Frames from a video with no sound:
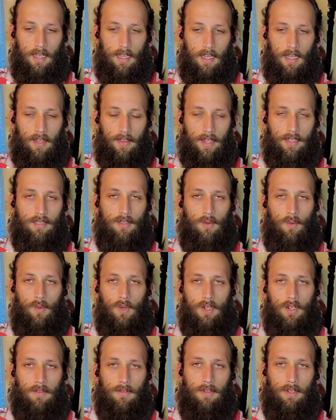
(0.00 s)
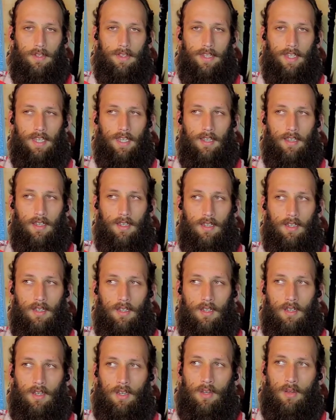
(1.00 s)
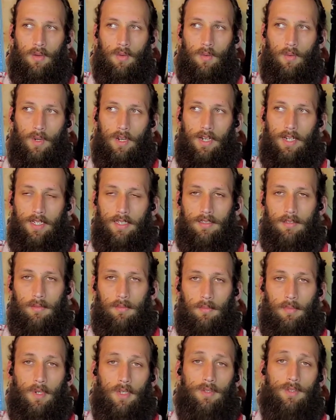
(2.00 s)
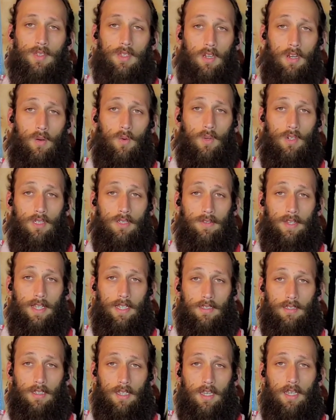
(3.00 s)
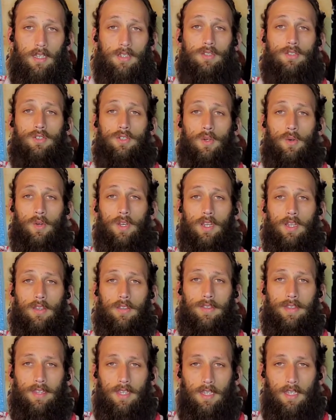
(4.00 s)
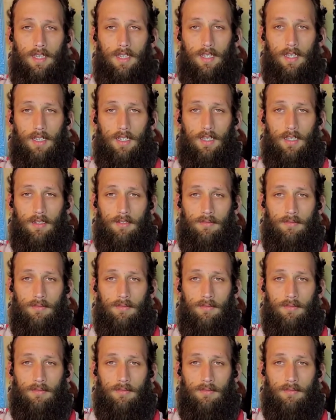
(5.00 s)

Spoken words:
And that's a wonderful thing. Whereas most Star Wars fans enjoy the